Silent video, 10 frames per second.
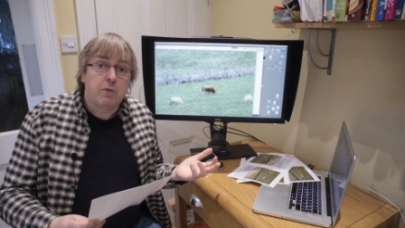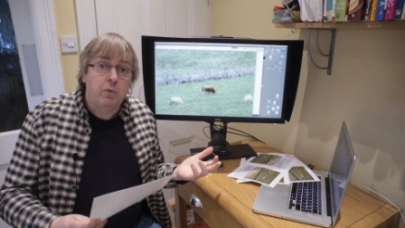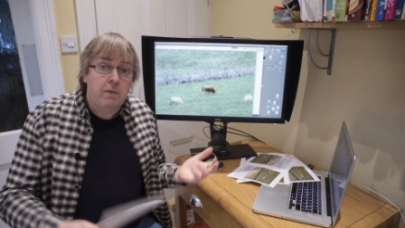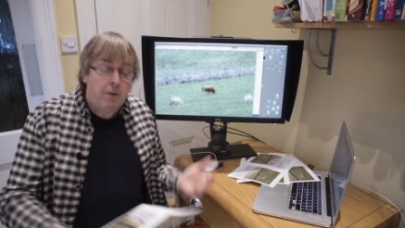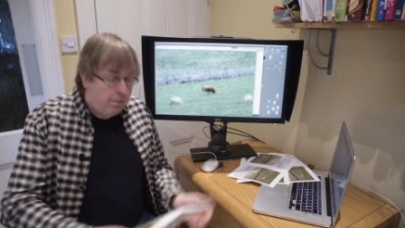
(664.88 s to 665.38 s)
up to
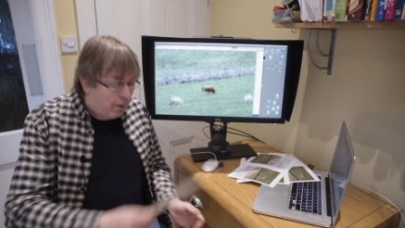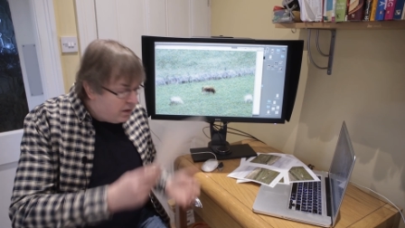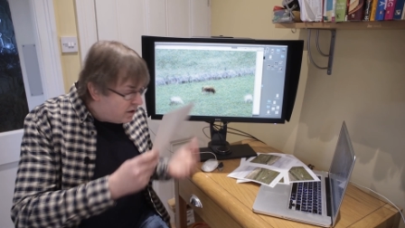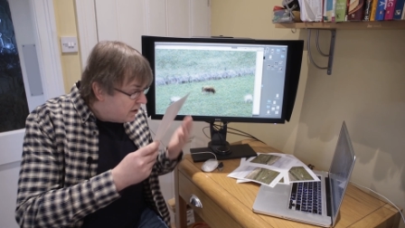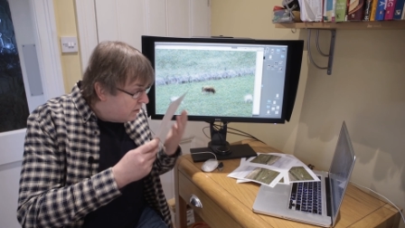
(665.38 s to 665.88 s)
one of my
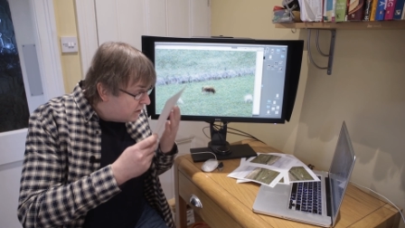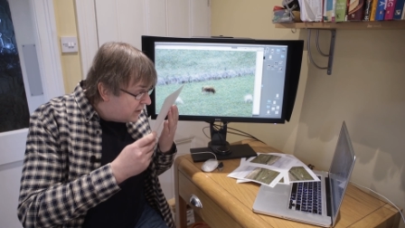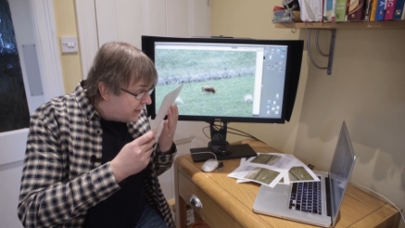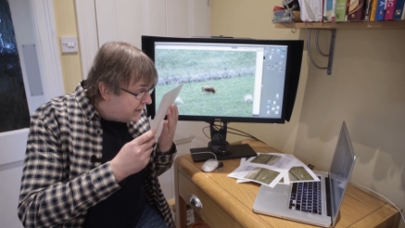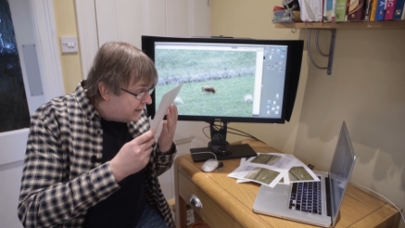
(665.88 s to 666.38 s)
prints and
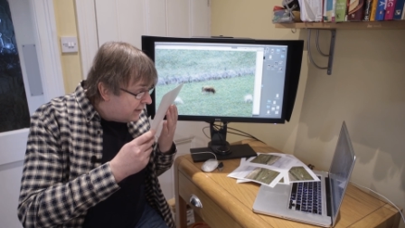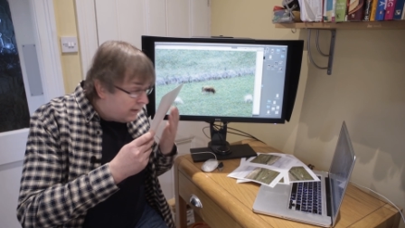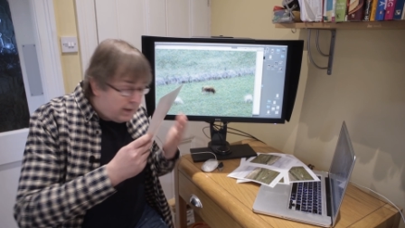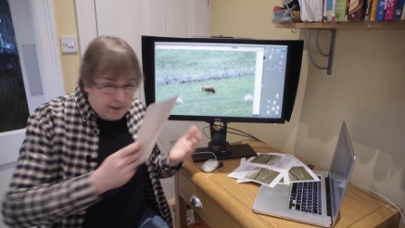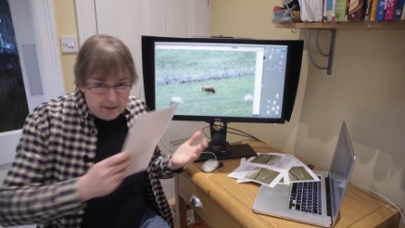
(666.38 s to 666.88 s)
looks at it
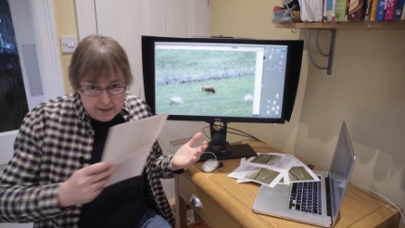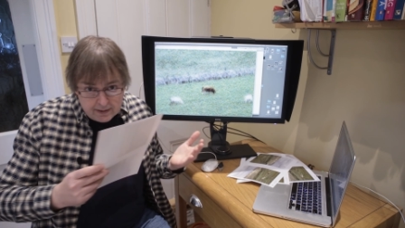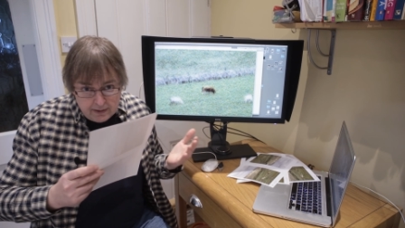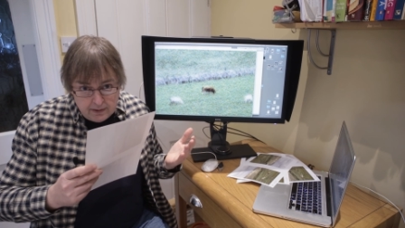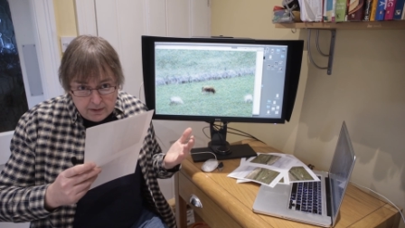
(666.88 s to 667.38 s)
at this
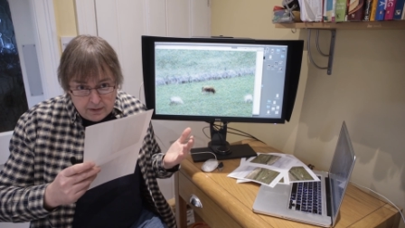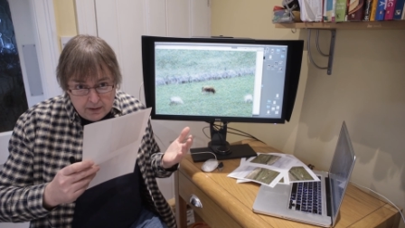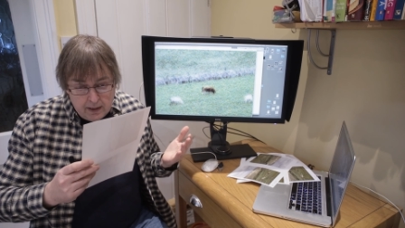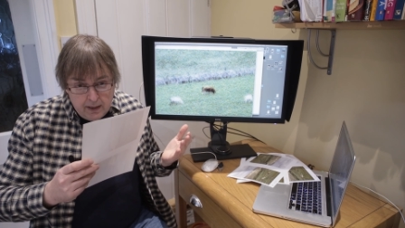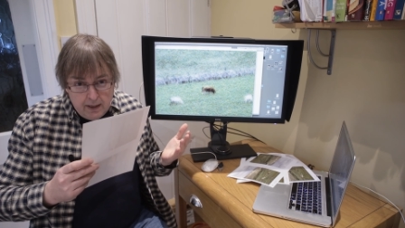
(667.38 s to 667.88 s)

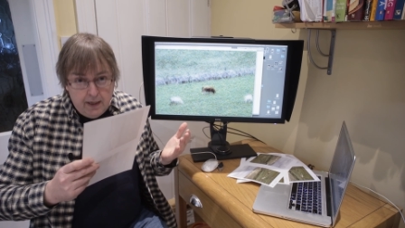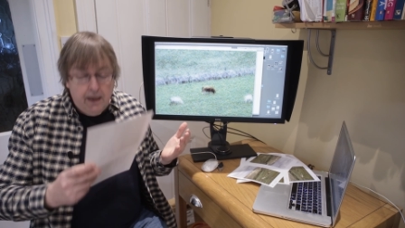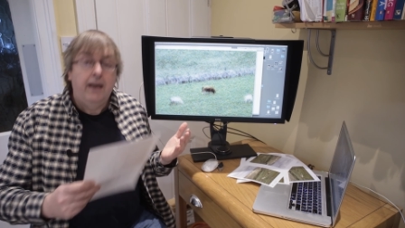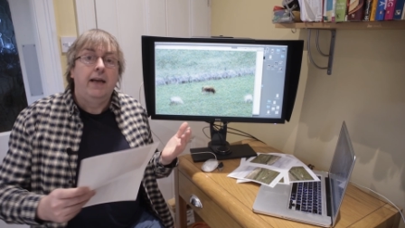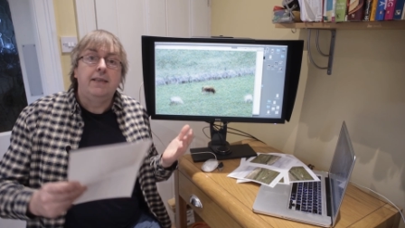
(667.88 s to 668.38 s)
distance
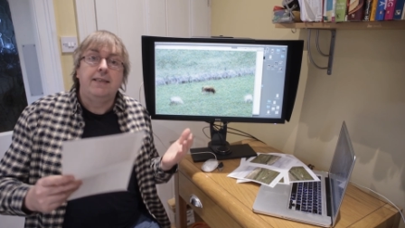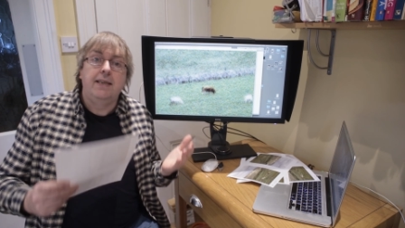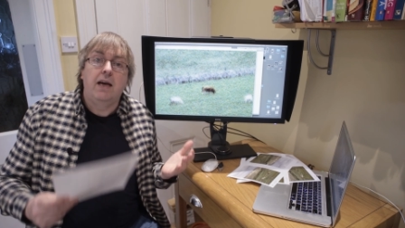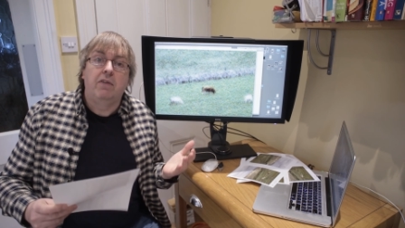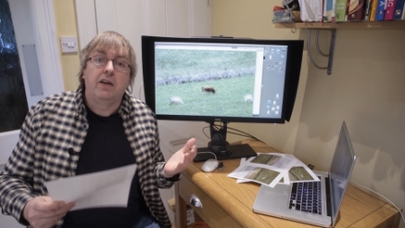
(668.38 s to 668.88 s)
is
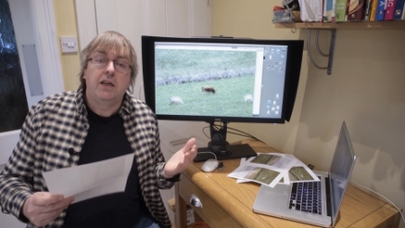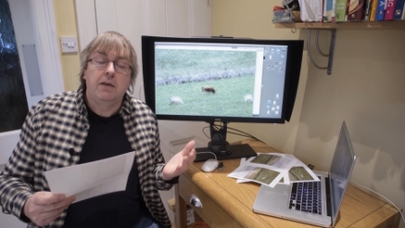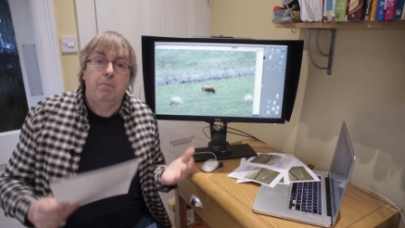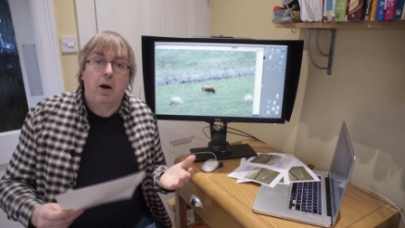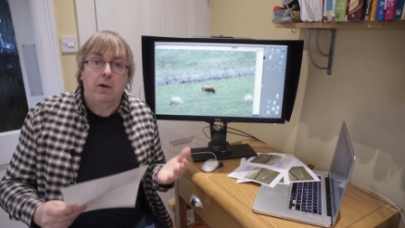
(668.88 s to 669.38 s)
never going
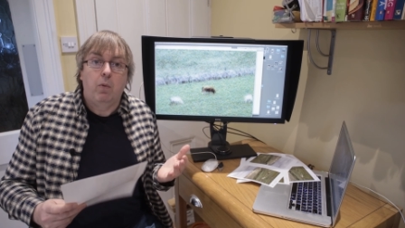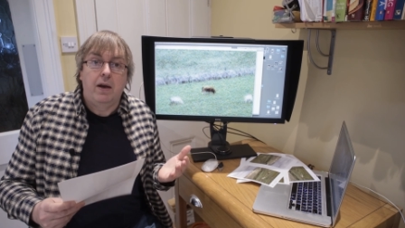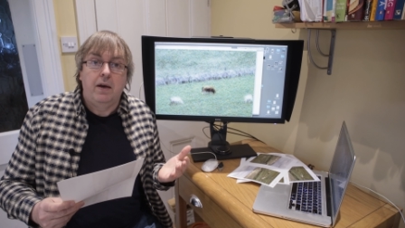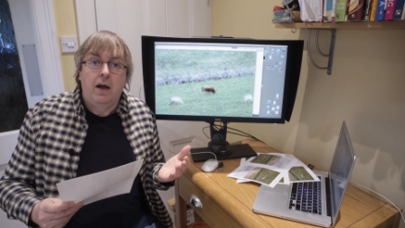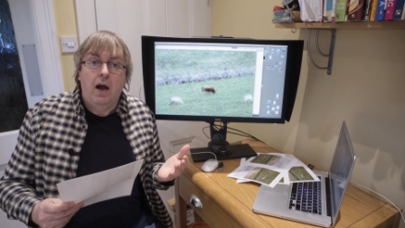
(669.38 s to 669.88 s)
to buy one.